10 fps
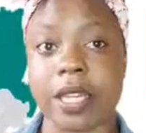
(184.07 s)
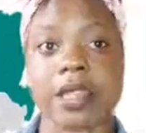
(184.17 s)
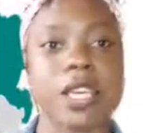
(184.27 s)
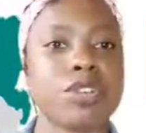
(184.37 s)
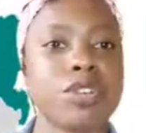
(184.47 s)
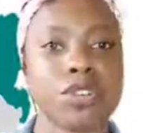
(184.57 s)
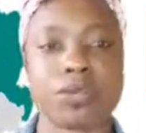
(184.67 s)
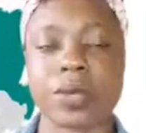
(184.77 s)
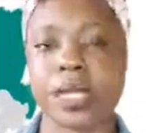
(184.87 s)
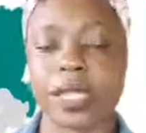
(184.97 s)
they
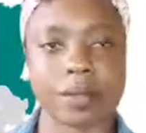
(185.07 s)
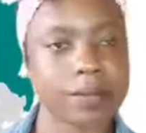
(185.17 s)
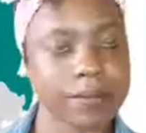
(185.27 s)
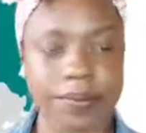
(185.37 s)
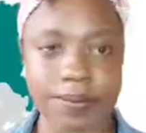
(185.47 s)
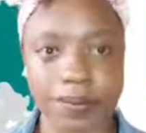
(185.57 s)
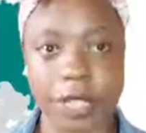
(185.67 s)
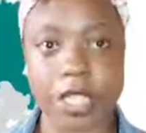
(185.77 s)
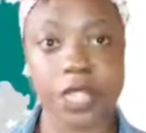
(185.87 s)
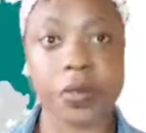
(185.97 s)
don't really
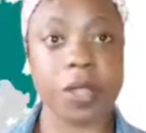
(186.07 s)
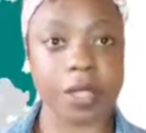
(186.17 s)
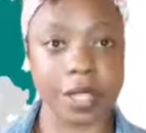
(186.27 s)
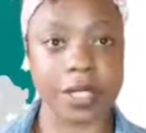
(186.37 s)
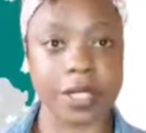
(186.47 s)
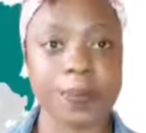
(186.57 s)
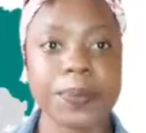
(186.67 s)
deal with it.